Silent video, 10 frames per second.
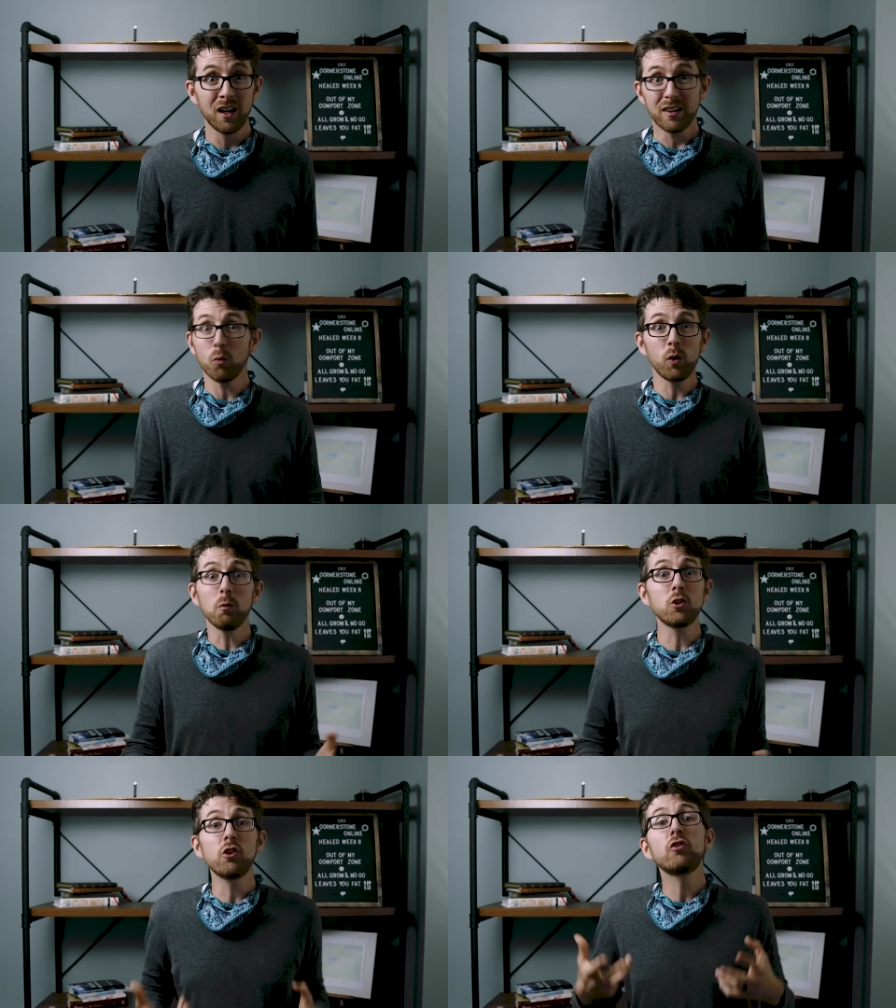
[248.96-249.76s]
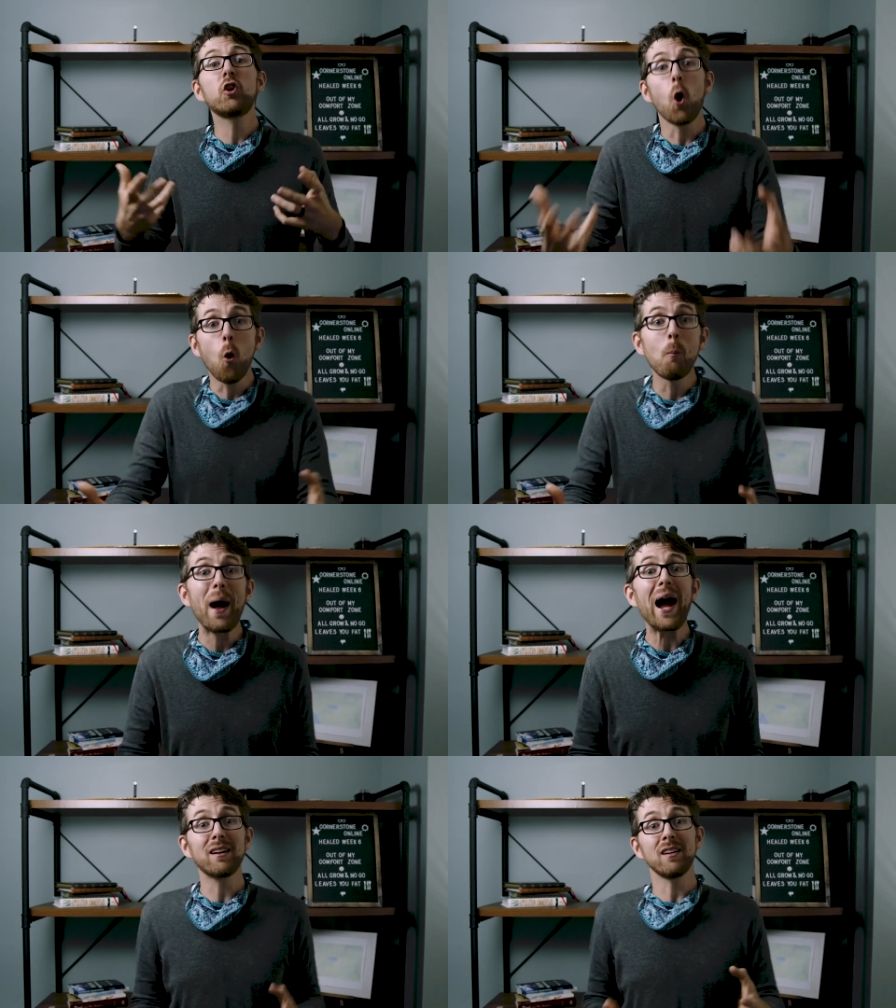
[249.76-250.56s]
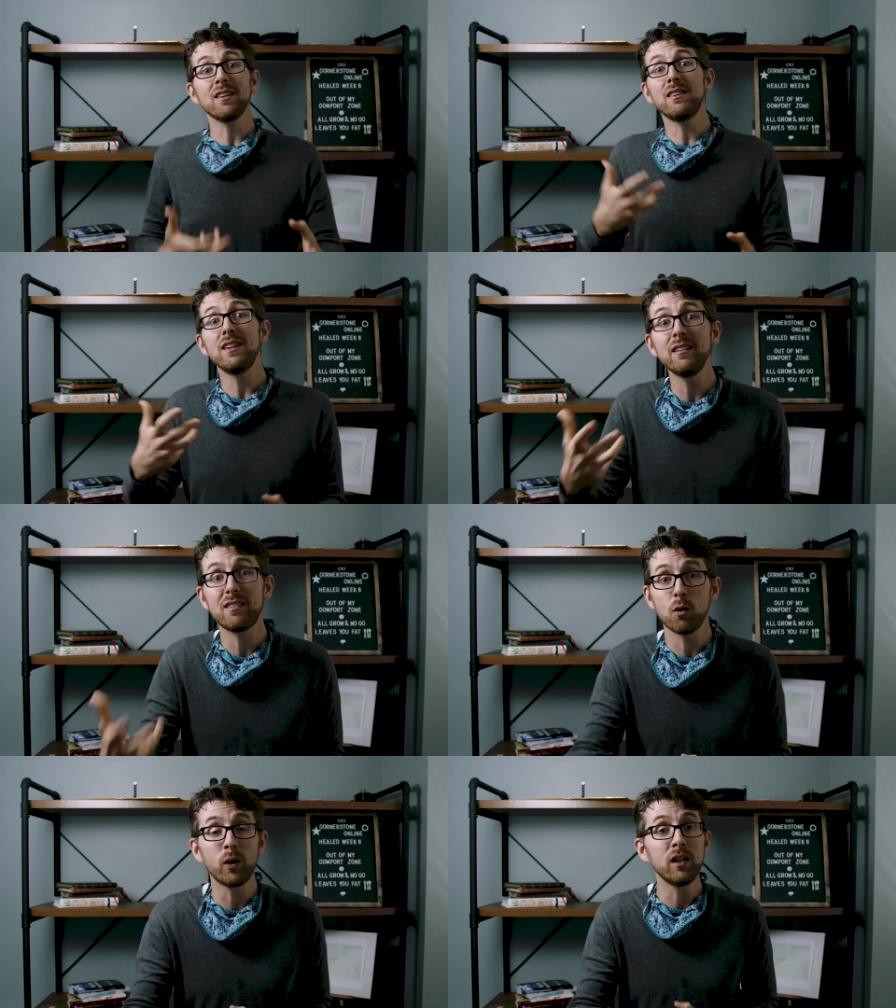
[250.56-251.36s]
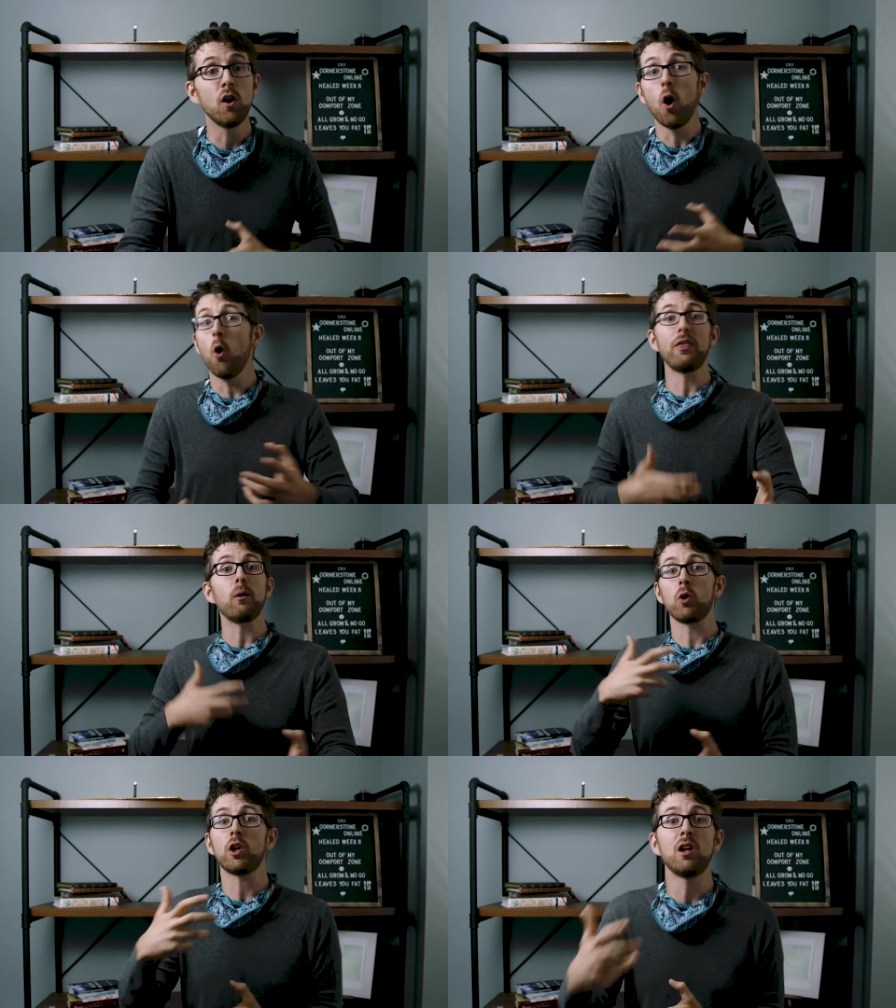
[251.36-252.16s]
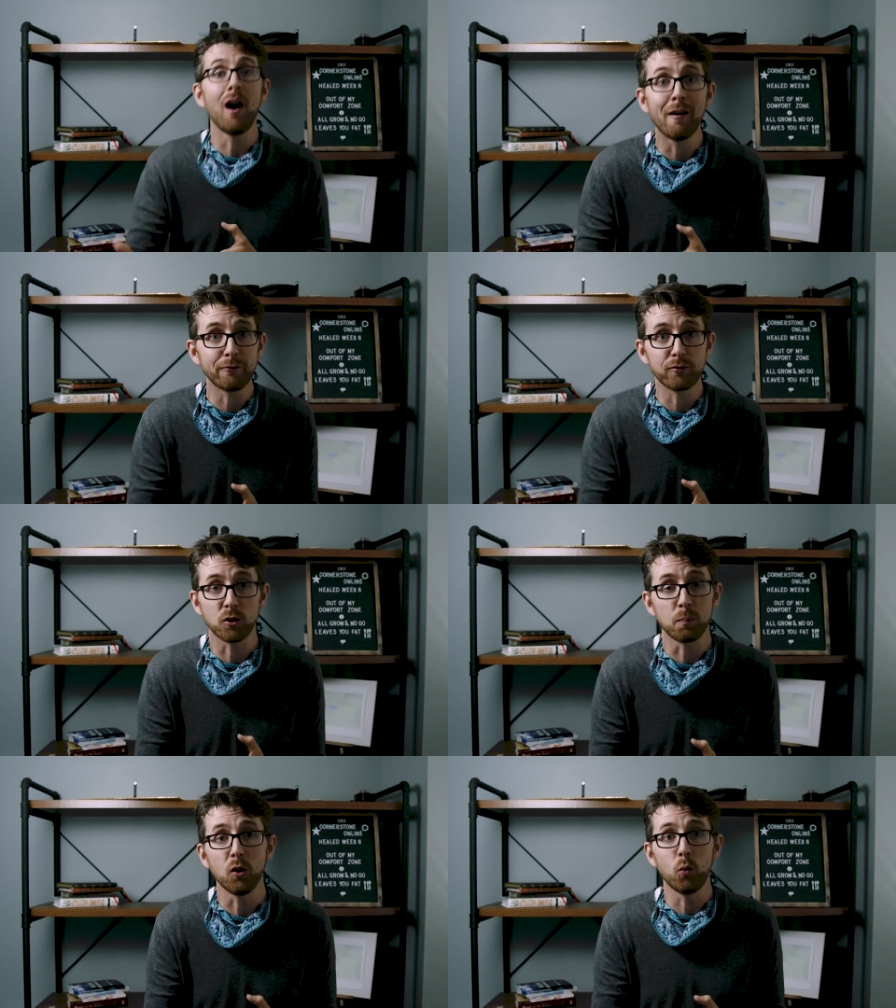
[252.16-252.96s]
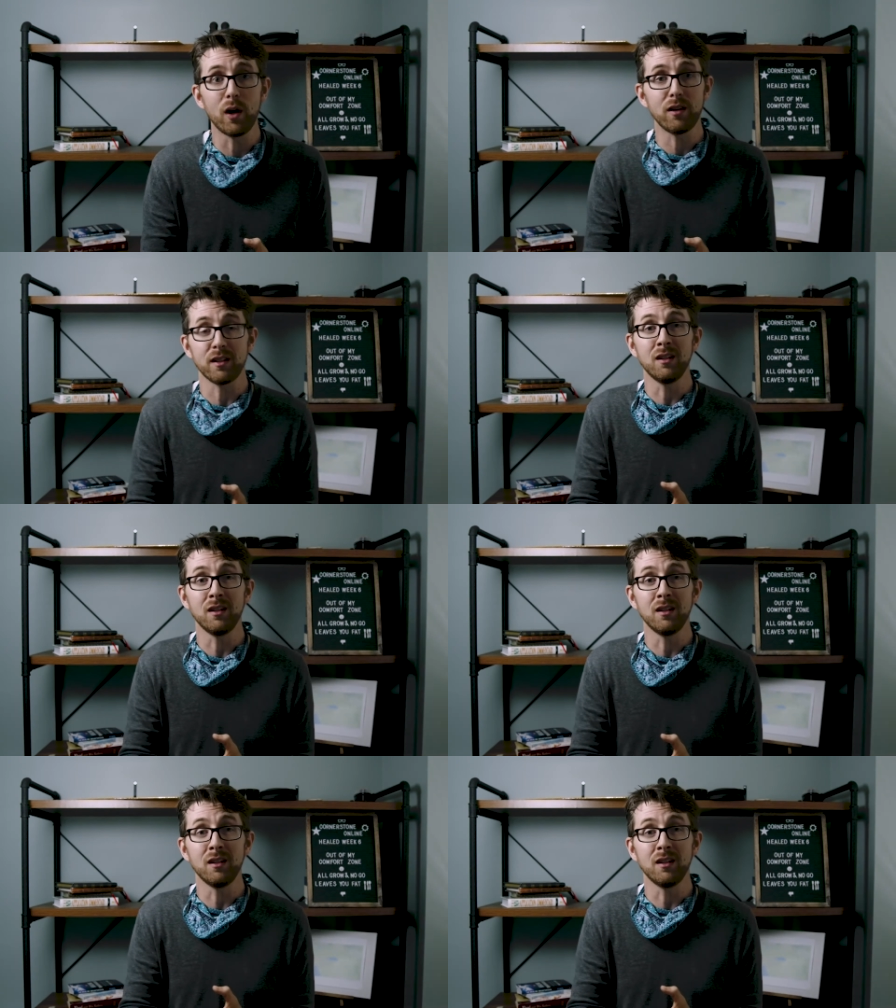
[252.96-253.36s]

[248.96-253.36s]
That we will just go back to the things that we know, that we're comfortable with.